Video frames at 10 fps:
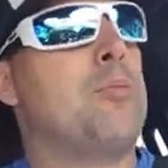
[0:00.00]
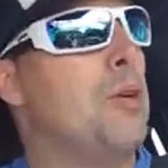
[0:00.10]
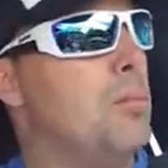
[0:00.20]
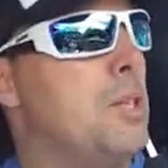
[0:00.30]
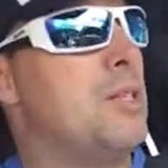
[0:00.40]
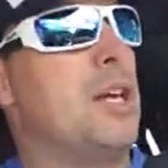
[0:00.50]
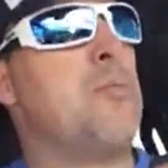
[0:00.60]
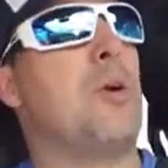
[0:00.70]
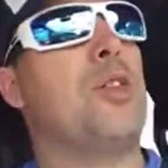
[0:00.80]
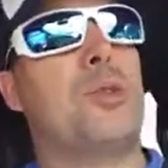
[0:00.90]
but it'll be the
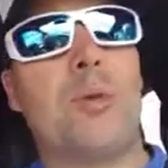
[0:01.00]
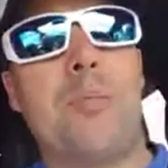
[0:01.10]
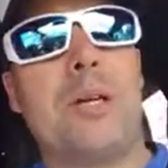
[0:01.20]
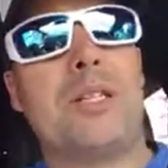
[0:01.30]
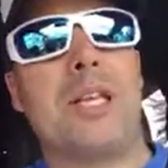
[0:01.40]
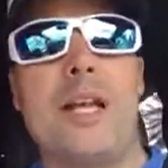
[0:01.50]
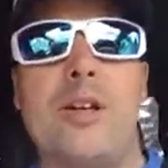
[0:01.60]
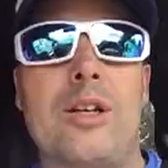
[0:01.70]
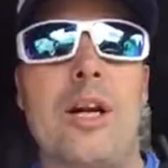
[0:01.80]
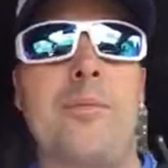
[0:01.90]
same one 3 months
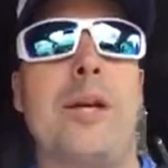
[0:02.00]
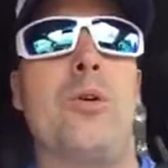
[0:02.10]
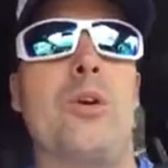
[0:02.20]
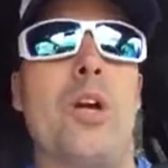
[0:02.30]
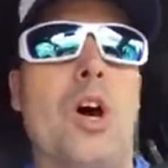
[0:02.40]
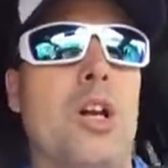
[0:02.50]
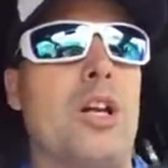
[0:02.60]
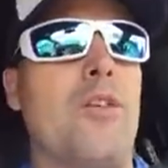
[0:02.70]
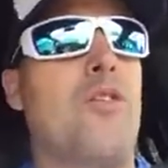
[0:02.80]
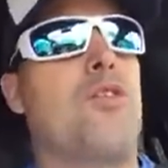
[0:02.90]
later coming out on a
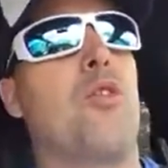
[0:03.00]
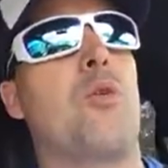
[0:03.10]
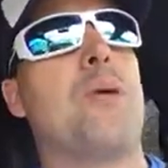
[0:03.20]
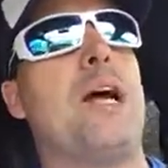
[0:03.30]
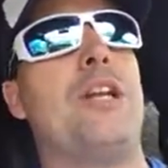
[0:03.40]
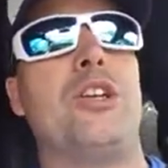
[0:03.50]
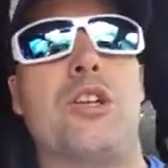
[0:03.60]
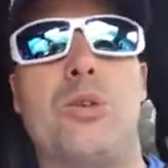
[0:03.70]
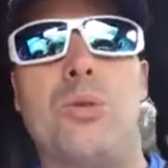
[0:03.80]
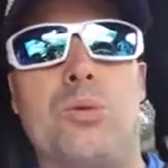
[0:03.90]
different format, and you
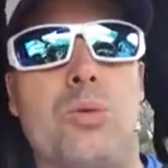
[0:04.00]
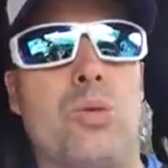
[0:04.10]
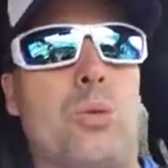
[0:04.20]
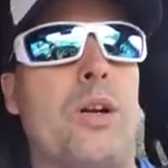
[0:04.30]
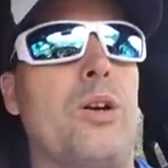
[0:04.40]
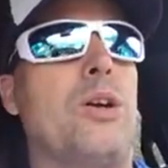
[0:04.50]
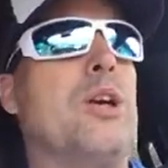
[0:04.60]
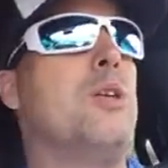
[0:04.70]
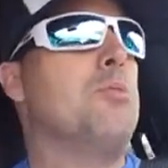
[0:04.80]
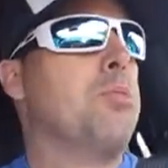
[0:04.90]
can do it through Twitter.
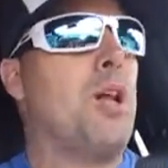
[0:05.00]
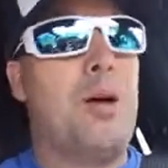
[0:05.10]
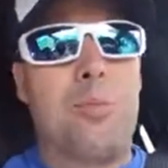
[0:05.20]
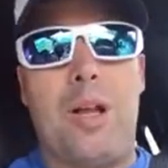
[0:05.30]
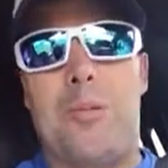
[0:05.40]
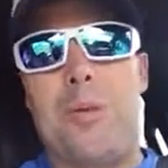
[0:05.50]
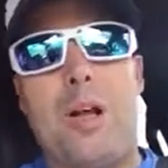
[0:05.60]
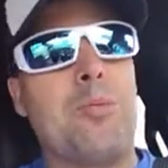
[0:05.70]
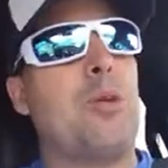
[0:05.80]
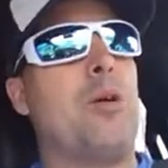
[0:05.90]
Blah, blah,
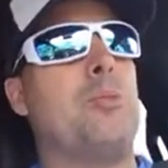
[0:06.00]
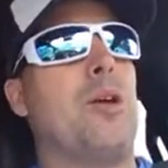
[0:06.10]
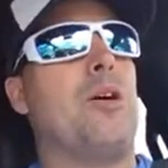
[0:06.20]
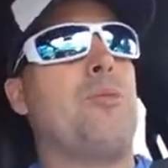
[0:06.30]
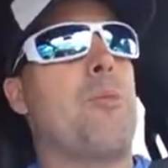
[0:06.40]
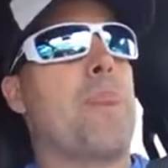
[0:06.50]
blah, blah, blah.